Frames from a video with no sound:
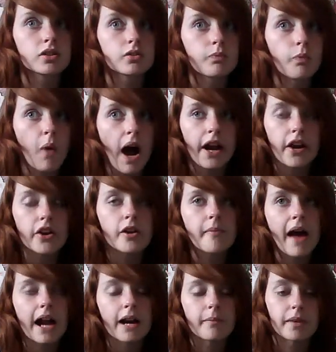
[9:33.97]
why are you
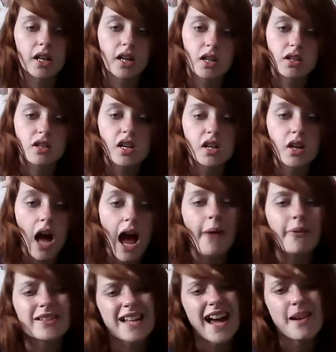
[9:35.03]
mad at me? Because I
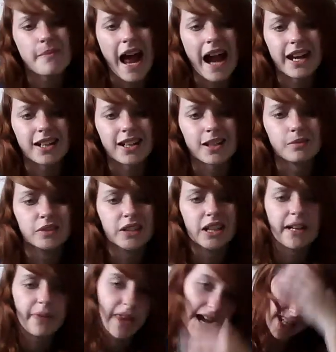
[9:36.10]
was kind of mad at him
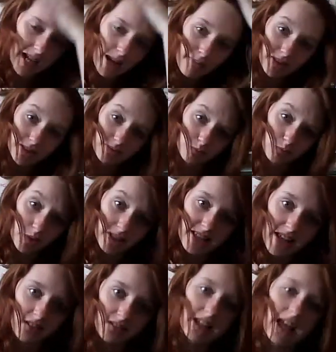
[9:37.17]
that day, but we
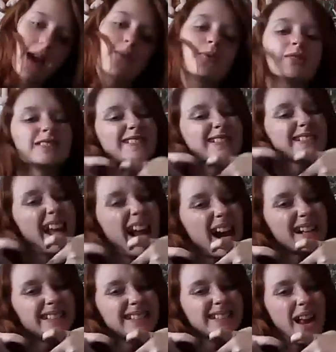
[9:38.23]
settled that.
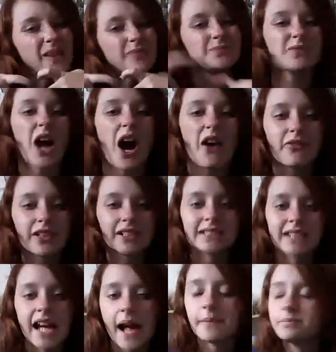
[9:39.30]
We're all friends
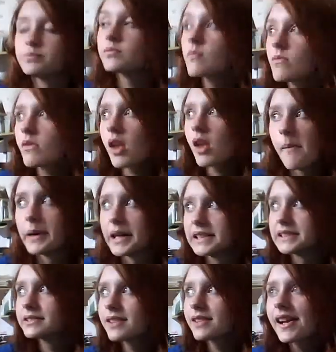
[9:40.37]
again. But,
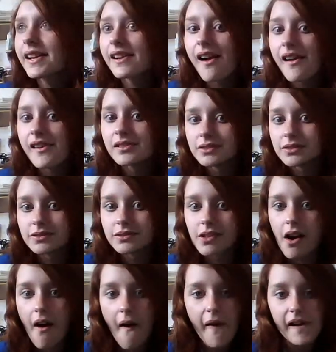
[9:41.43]
like,
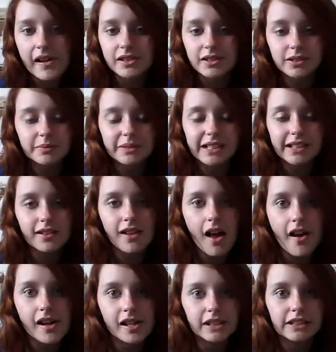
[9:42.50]
I mean,
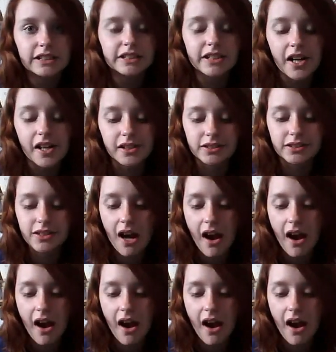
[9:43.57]
so,